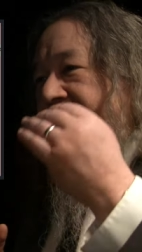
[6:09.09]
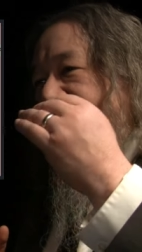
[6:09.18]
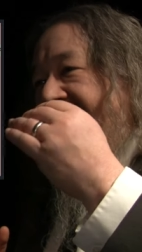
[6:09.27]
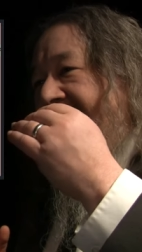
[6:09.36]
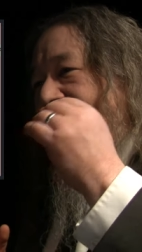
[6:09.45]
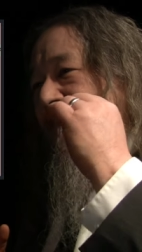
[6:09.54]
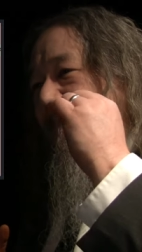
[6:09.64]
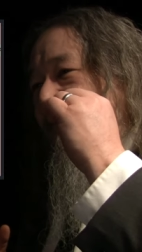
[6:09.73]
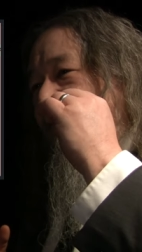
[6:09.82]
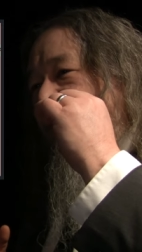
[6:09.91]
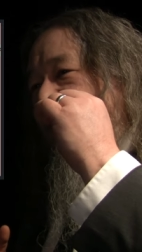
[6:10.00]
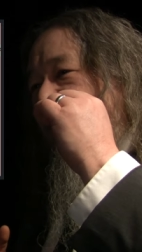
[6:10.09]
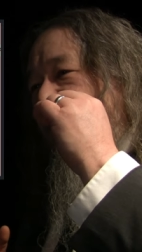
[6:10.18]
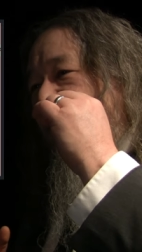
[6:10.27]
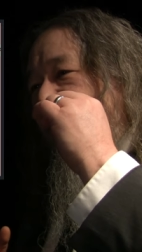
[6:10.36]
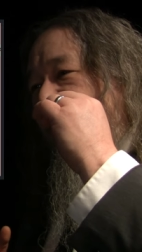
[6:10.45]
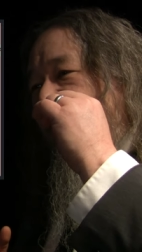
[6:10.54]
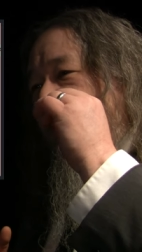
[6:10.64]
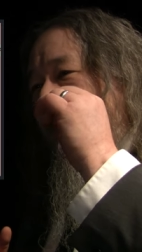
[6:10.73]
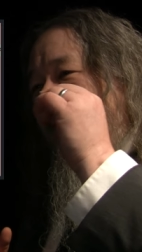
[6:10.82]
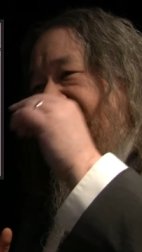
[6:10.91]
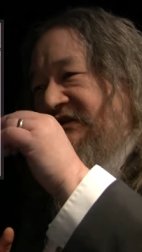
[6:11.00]
that
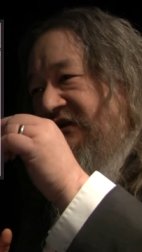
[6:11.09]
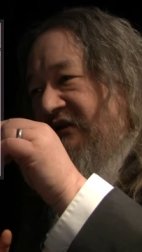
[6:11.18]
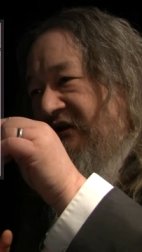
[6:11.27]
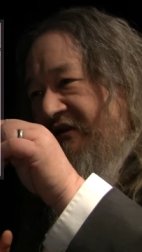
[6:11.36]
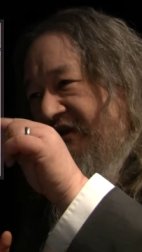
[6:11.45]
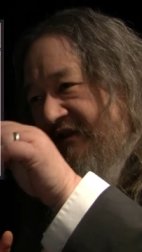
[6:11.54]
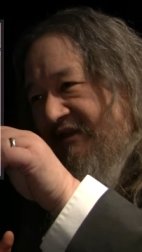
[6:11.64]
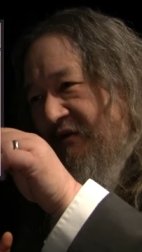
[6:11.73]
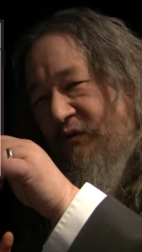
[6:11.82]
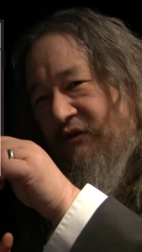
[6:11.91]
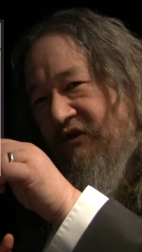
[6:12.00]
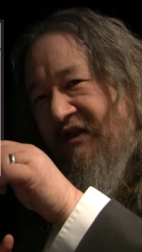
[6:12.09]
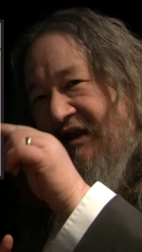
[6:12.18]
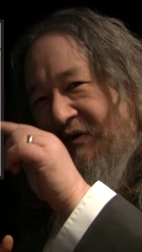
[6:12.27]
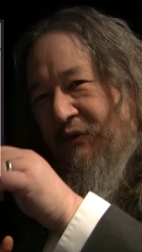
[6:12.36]
this little thing that we're looking at